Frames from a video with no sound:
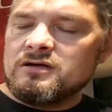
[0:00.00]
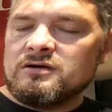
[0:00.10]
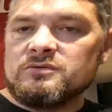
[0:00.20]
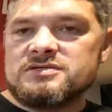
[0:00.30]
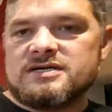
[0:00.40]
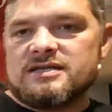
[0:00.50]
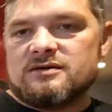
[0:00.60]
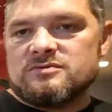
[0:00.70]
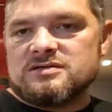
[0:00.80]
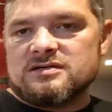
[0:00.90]
I would say
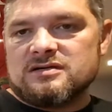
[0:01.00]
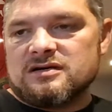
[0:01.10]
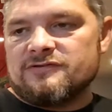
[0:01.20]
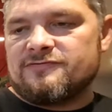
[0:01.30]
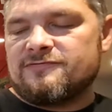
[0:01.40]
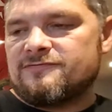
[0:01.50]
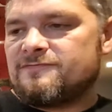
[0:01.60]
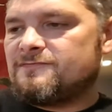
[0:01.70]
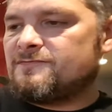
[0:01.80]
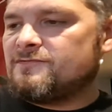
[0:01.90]
that was a, a
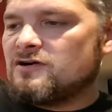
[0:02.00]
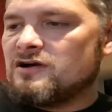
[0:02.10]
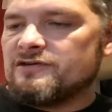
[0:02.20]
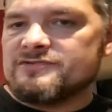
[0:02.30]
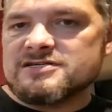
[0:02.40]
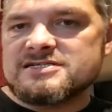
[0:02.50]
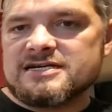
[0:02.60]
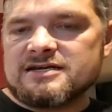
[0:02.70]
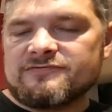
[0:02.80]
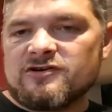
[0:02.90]
5 to
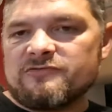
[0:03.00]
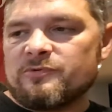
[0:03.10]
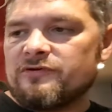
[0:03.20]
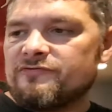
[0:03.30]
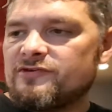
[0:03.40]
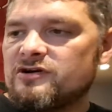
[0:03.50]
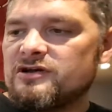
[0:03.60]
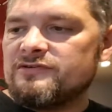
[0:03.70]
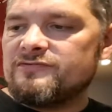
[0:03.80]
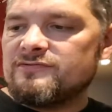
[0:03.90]
6,
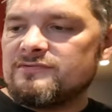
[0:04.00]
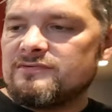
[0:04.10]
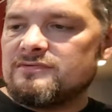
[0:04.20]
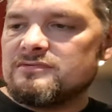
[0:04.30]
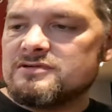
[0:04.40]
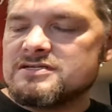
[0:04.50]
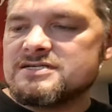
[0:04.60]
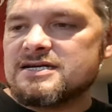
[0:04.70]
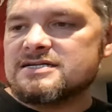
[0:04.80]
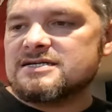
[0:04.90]
5.5 to
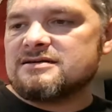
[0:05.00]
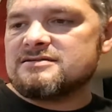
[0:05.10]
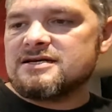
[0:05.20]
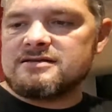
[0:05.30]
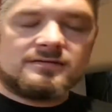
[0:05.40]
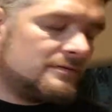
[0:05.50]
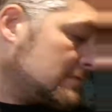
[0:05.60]
6 out of 10.